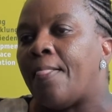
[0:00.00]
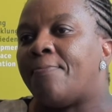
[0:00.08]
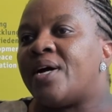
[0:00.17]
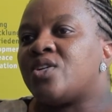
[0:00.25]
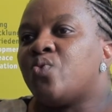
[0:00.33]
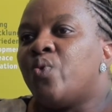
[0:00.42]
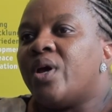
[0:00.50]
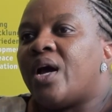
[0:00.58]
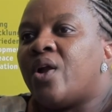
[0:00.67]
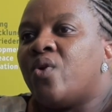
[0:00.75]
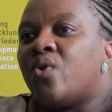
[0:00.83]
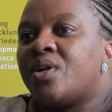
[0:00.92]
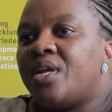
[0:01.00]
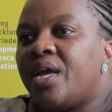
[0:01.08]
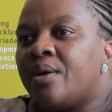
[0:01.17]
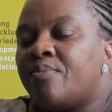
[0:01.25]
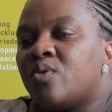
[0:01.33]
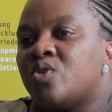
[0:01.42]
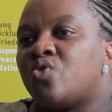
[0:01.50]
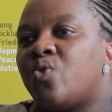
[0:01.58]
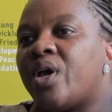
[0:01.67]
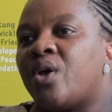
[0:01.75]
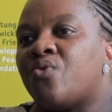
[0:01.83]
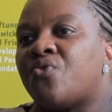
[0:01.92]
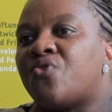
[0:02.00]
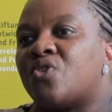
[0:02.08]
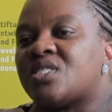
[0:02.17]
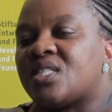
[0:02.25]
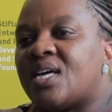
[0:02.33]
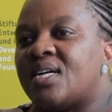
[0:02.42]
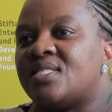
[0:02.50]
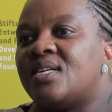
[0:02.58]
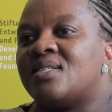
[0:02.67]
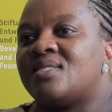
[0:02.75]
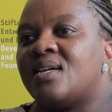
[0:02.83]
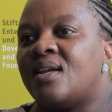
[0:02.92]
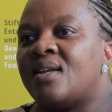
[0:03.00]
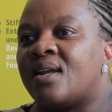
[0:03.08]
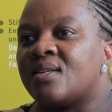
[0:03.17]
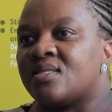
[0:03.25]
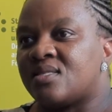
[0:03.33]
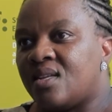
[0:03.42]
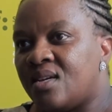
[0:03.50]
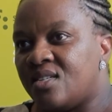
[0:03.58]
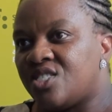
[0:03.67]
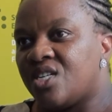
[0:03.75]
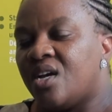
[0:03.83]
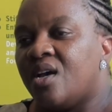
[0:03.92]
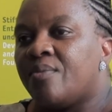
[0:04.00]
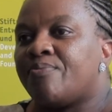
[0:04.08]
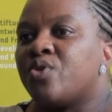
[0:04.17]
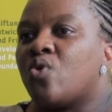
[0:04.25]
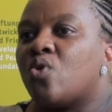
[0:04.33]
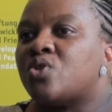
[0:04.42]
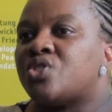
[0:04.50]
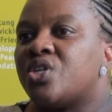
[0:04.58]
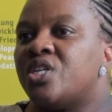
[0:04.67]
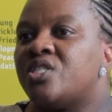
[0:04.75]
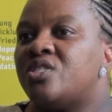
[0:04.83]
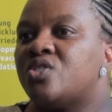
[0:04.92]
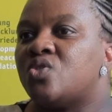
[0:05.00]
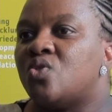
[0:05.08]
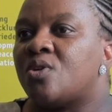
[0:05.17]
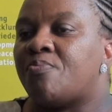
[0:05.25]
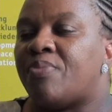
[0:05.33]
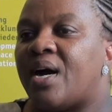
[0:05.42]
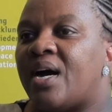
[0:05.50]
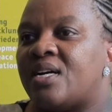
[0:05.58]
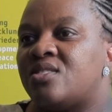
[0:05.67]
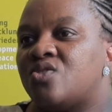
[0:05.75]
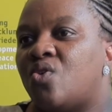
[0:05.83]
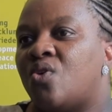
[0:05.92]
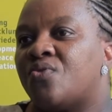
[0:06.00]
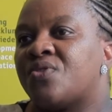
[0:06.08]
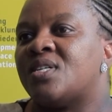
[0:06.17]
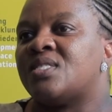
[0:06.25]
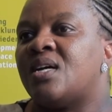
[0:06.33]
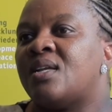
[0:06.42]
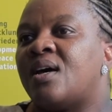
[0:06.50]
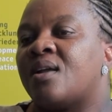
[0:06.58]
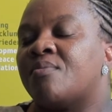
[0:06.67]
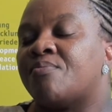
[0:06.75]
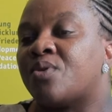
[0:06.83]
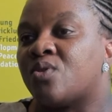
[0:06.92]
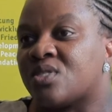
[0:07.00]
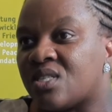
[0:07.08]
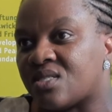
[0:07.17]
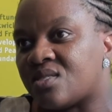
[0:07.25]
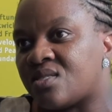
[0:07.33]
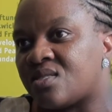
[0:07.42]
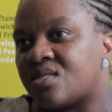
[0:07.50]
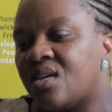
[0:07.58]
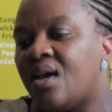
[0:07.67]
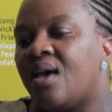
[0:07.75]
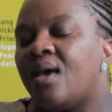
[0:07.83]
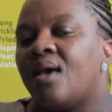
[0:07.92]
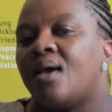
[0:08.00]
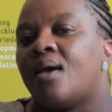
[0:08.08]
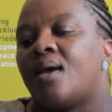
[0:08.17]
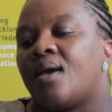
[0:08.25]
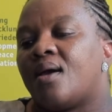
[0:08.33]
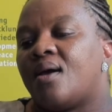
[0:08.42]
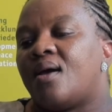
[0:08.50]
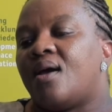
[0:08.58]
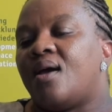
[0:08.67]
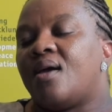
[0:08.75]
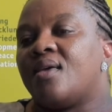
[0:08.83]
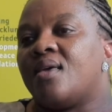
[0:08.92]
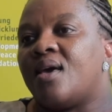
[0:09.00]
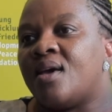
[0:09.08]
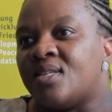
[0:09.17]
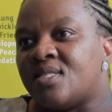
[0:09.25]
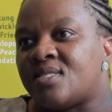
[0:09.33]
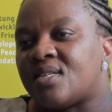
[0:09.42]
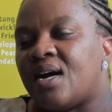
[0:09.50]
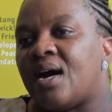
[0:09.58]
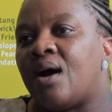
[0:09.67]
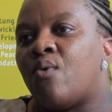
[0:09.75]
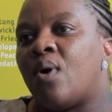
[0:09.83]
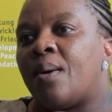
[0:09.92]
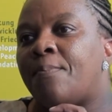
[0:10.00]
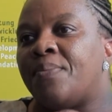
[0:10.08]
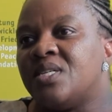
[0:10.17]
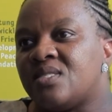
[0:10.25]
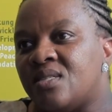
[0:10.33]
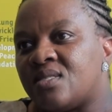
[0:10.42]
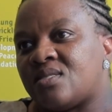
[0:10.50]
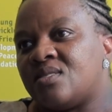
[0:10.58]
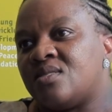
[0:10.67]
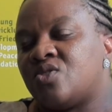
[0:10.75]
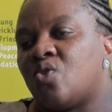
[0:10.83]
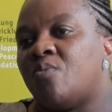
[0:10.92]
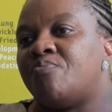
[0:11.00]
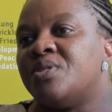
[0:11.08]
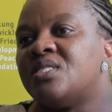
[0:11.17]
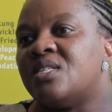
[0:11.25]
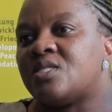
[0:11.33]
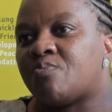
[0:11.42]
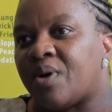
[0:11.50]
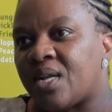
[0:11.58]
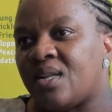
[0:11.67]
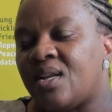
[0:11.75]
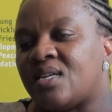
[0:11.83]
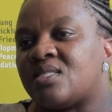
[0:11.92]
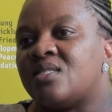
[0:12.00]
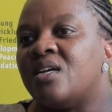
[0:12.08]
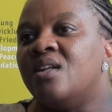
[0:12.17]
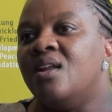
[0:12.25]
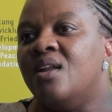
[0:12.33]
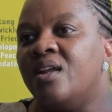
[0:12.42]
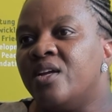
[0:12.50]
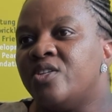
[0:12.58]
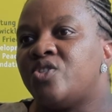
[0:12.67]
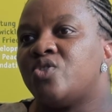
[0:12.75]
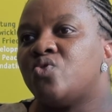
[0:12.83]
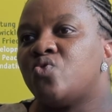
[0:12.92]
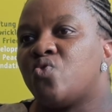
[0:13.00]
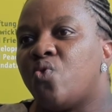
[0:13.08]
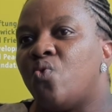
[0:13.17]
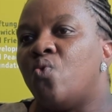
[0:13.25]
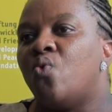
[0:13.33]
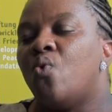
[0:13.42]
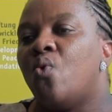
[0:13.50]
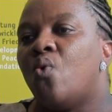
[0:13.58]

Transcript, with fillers: But we are not able to enforce that at tendering stage because it is not part of the tendering processes. And our businesses or business partners, they need to